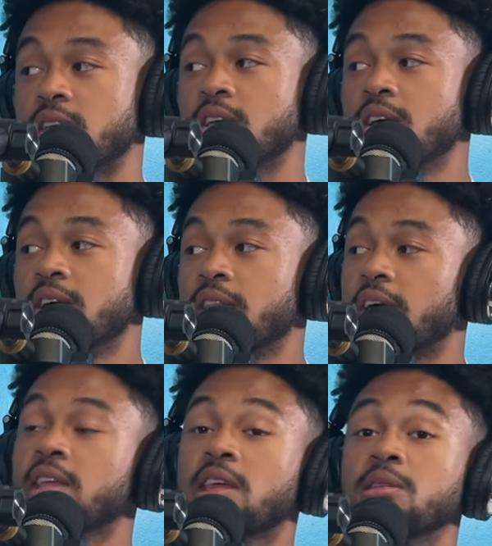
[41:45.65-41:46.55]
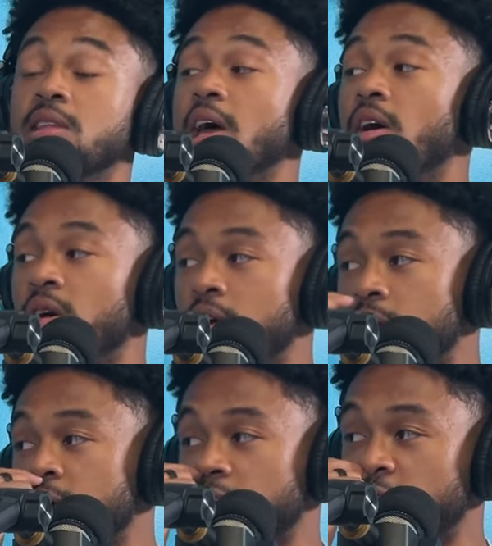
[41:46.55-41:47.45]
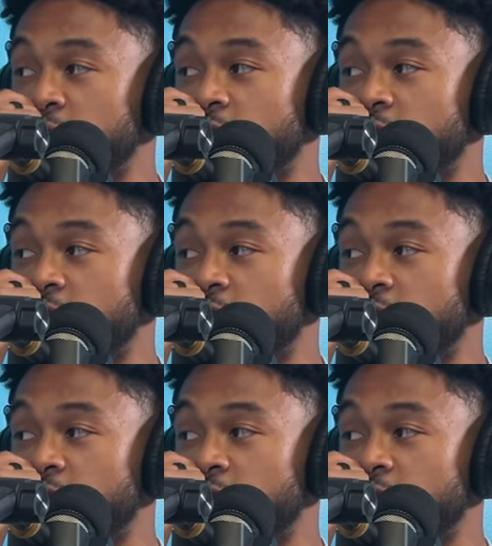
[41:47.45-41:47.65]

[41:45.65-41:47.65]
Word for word: Watch like that, they did that on uh, Love